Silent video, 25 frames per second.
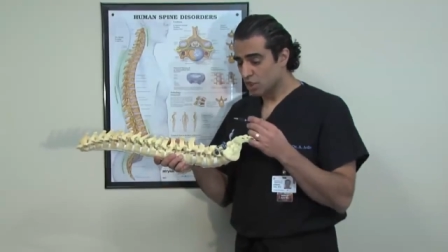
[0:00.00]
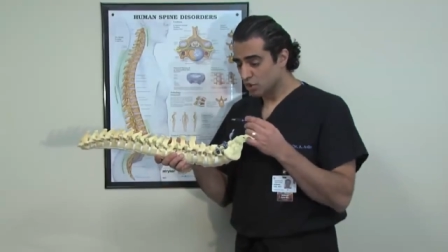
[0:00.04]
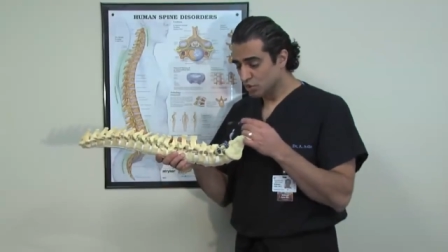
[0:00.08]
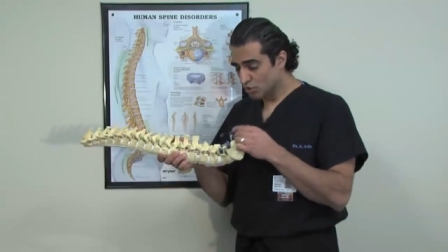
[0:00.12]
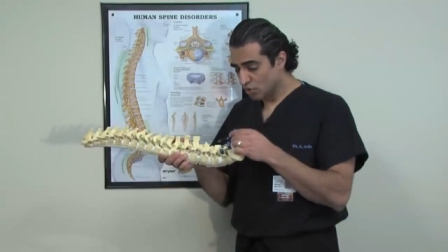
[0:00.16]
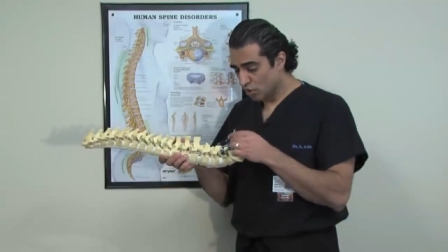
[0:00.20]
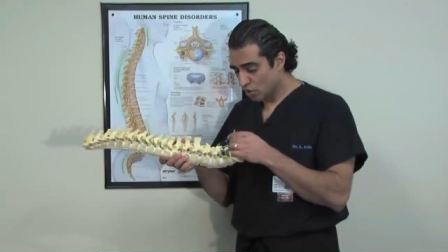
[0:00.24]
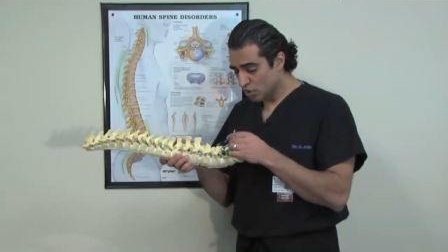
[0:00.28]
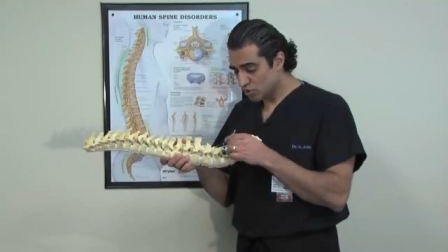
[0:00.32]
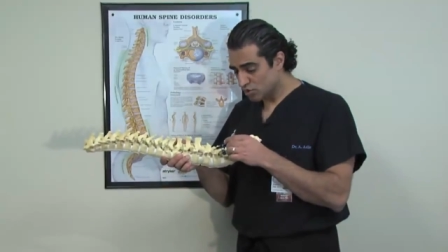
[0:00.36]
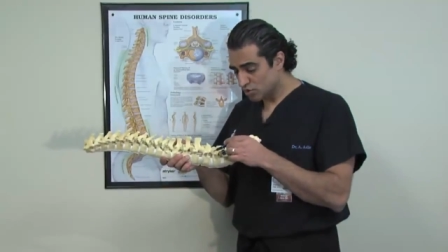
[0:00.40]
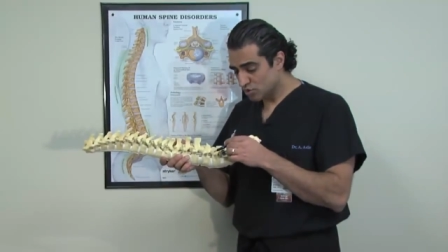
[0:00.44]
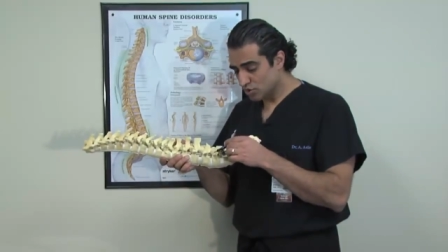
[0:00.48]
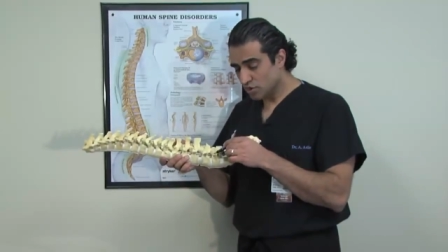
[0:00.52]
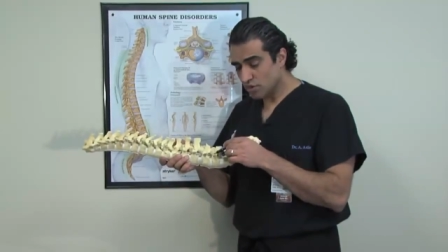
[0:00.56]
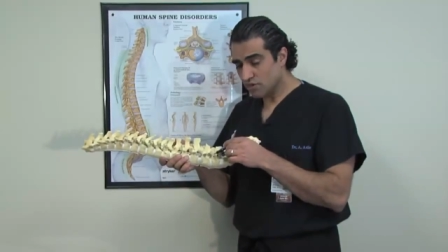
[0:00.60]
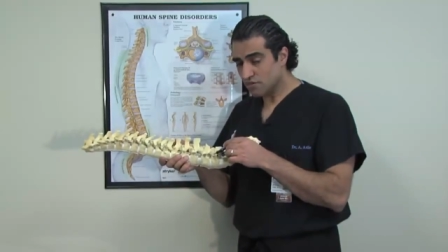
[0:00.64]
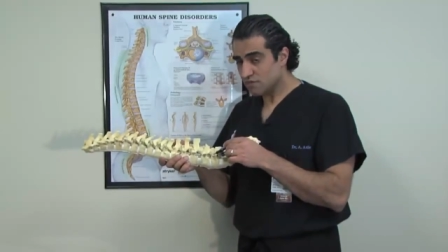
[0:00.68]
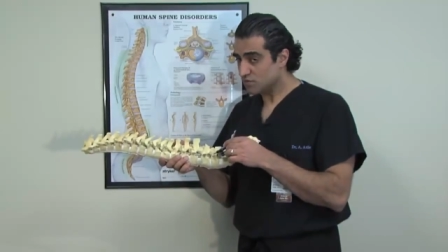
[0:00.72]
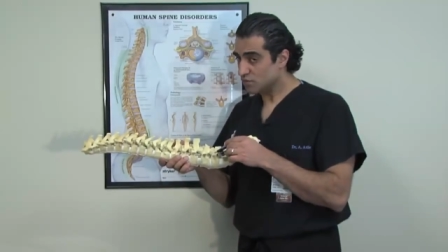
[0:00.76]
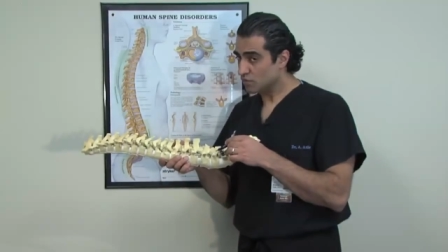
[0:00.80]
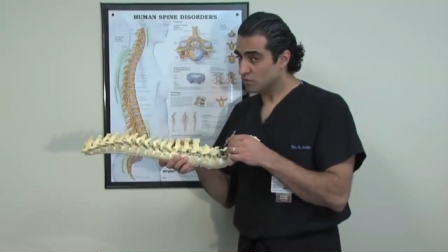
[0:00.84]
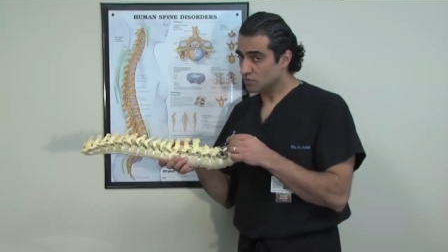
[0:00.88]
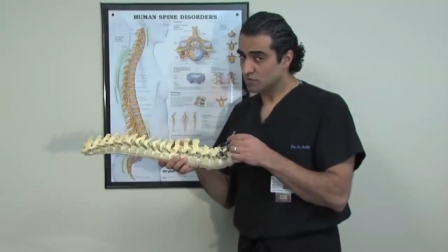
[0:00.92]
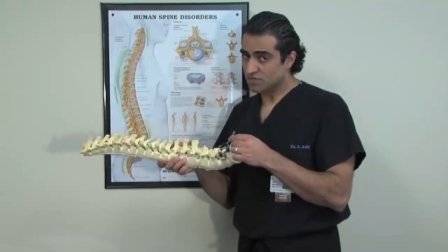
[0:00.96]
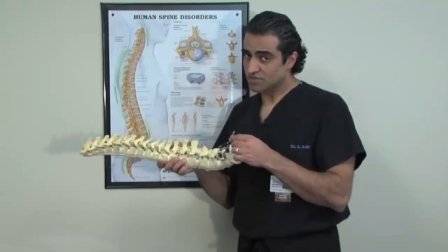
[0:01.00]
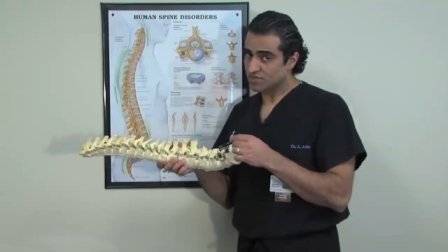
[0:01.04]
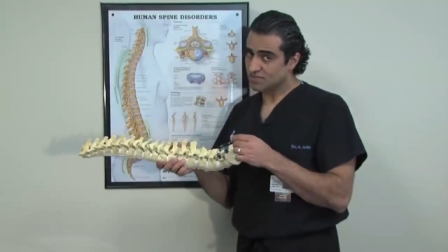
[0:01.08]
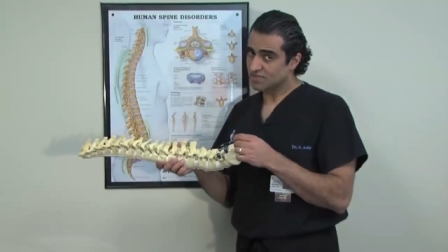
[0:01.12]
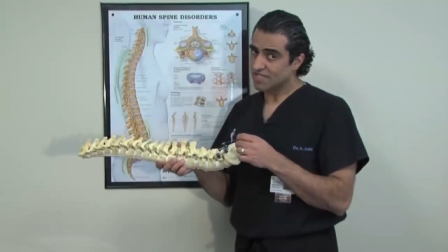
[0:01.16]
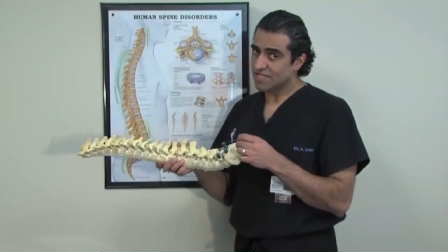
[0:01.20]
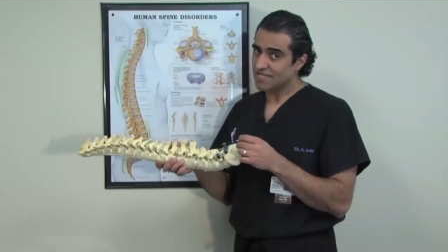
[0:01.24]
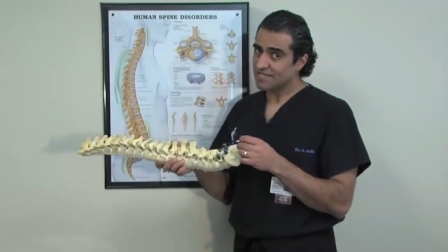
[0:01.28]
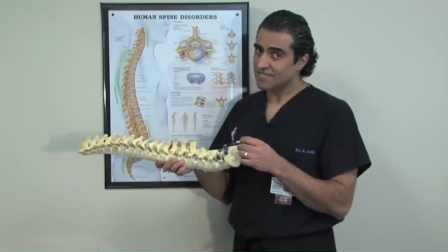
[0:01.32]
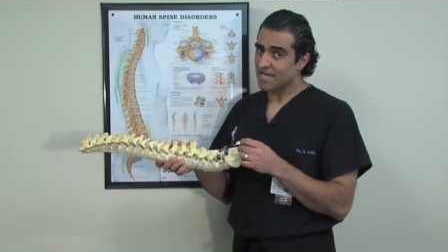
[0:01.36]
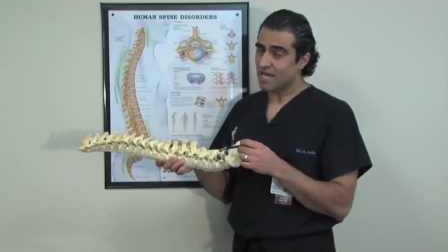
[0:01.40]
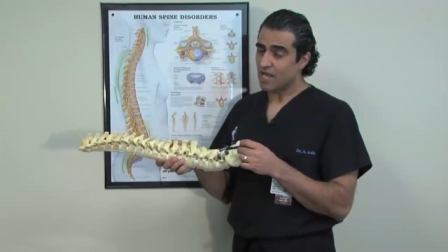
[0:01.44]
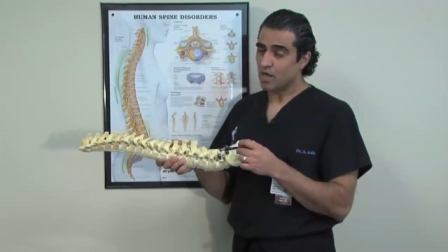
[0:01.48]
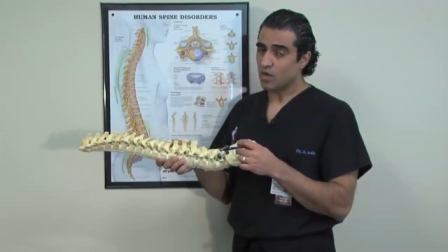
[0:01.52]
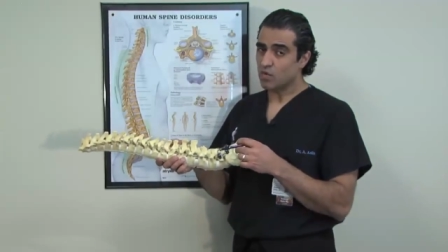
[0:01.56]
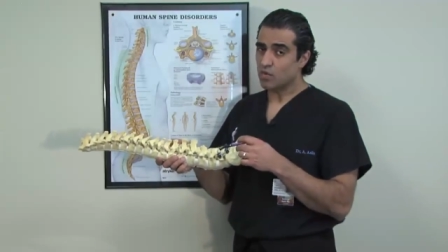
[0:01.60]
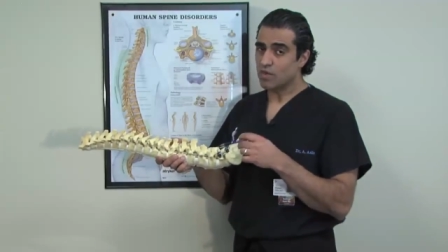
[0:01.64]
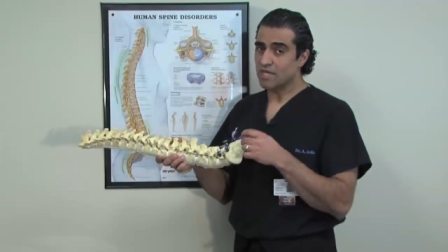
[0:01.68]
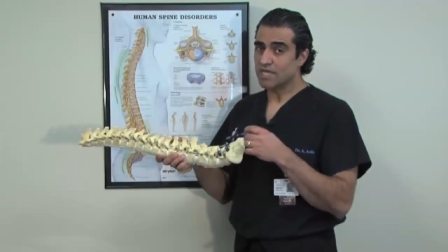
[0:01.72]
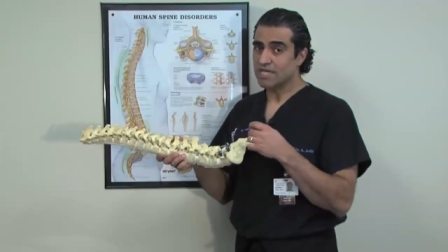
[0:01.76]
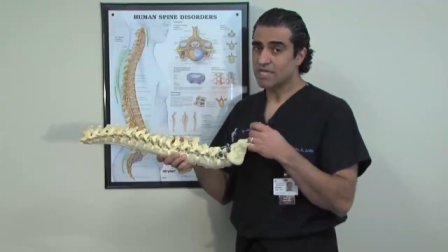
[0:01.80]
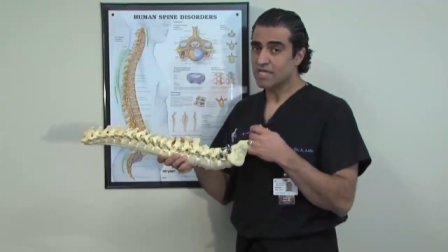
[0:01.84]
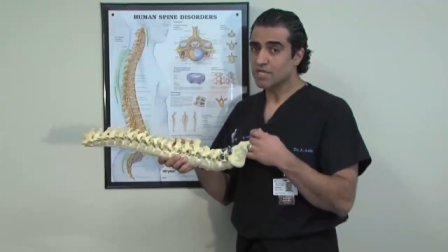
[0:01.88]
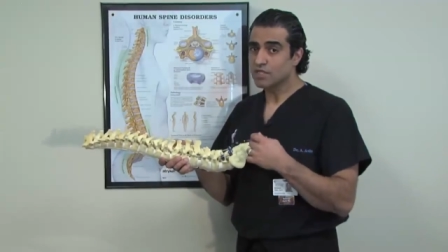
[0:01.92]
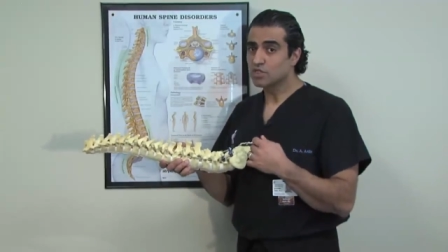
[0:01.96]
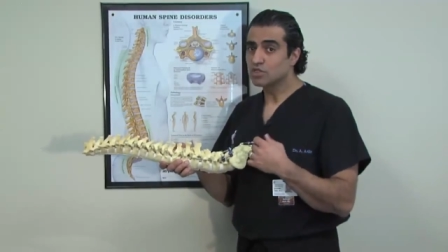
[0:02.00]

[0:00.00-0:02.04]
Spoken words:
those nerves don't stay that way.